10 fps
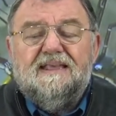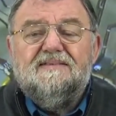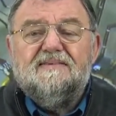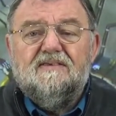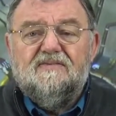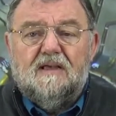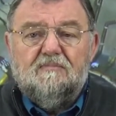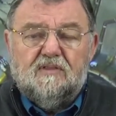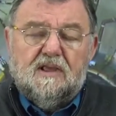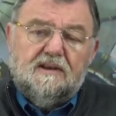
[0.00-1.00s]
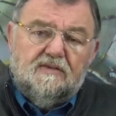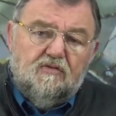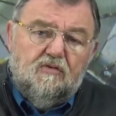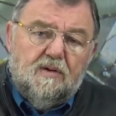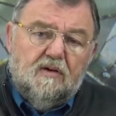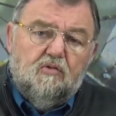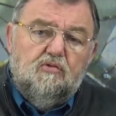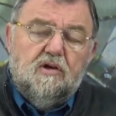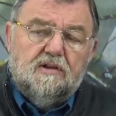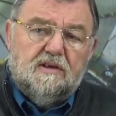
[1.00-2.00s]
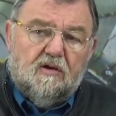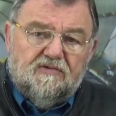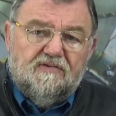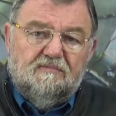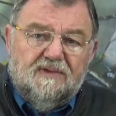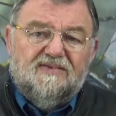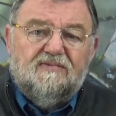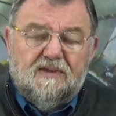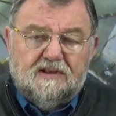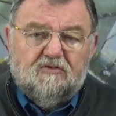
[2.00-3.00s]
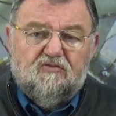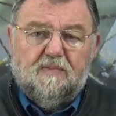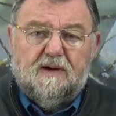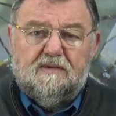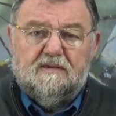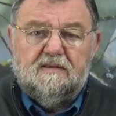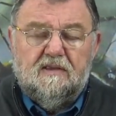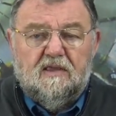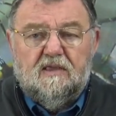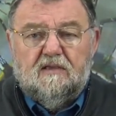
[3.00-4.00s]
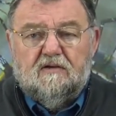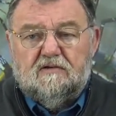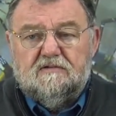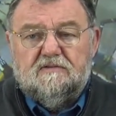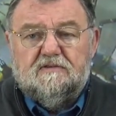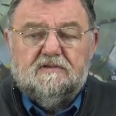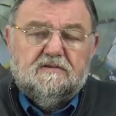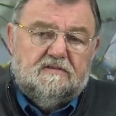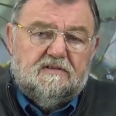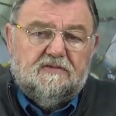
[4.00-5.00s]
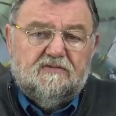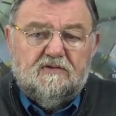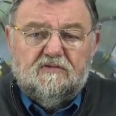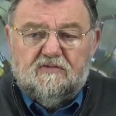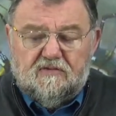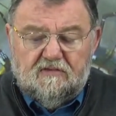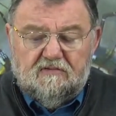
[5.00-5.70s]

Altogether, it can save up to 100,000 measured values, and that is very huge.